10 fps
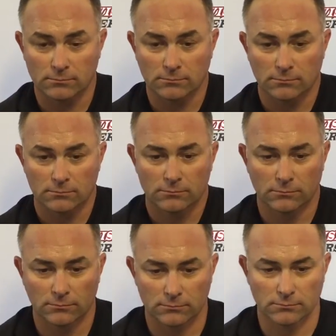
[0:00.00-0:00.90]
I mean,
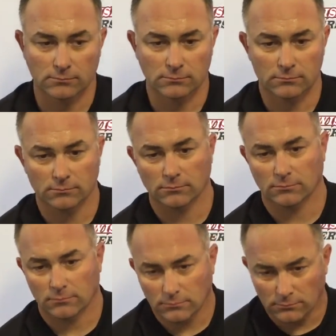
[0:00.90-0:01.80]
it's there's a
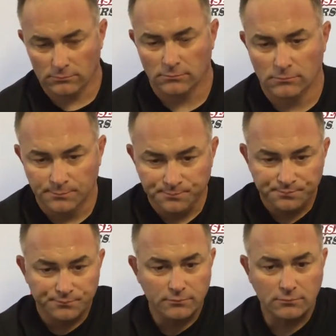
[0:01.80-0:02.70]
small margin for
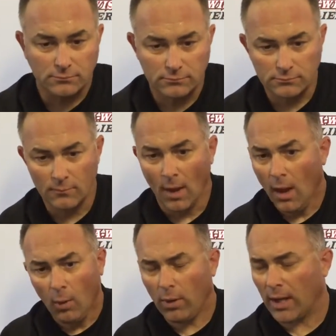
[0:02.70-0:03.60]
error, right? I mean,
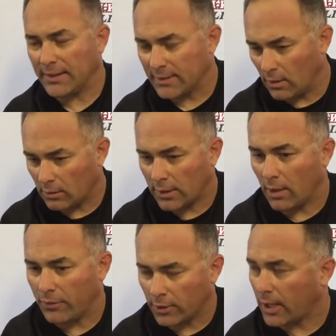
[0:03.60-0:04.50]
well, I told
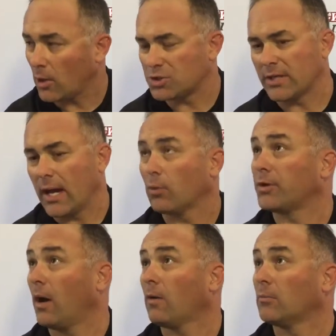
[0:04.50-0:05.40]
co- their coach and I were
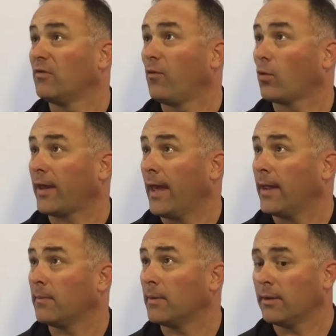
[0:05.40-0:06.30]
talking before the game.